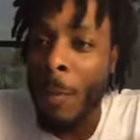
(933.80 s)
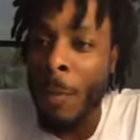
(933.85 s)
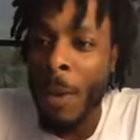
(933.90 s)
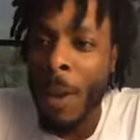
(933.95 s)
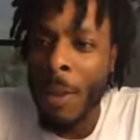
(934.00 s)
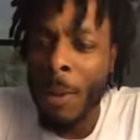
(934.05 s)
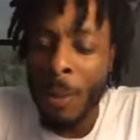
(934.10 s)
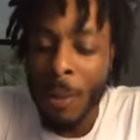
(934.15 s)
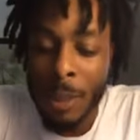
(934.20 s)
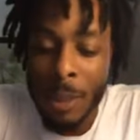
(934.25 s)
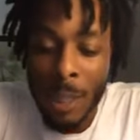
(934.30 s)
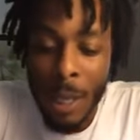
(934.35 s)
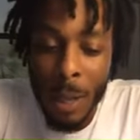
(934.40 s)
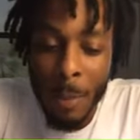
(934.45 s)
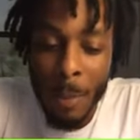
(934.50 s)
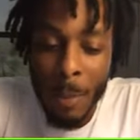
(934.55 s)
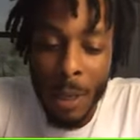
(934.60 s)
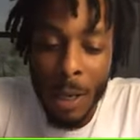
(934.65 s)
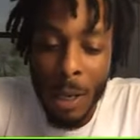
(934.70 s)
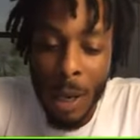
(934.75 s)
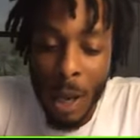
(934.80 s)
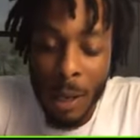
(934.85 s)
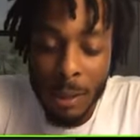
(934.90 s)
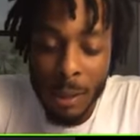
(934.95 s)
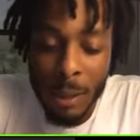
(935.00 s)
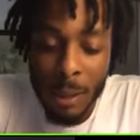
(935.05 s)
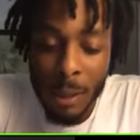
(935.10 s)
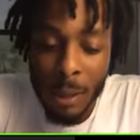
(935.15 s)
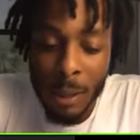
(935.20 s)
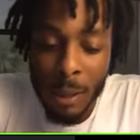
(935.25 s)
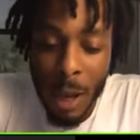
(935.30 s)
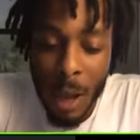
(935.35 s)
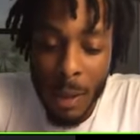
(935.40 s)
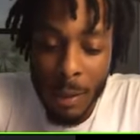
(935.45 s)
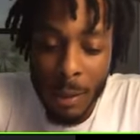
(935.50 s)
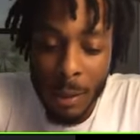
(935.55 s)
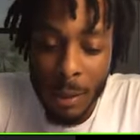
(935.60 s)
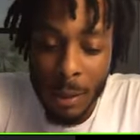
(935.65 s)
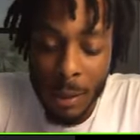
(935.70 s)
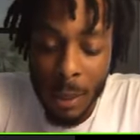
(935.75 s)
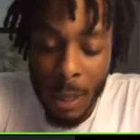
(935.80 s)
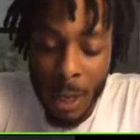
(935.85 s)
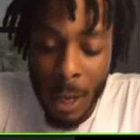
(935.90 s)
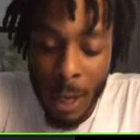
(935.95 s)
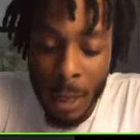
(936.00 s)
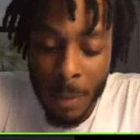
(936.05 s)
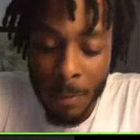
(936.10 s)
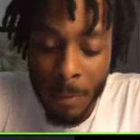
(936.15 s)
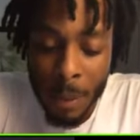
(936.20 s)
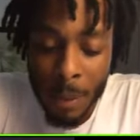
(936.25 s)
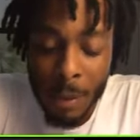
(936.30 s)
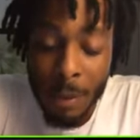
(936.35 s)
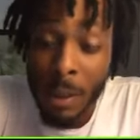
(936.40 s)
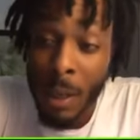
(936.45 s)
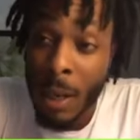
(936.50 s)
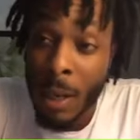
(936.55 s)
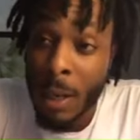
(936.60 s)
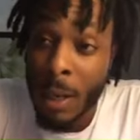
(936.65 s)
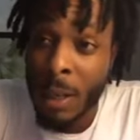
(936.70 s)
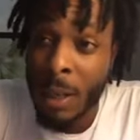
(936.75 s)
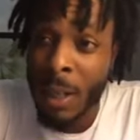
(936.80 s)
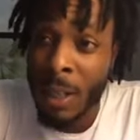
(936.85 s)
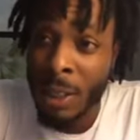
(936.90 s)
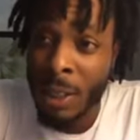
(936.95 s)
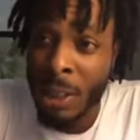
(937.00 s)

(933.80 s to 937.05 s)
brother was telling me he lost his son in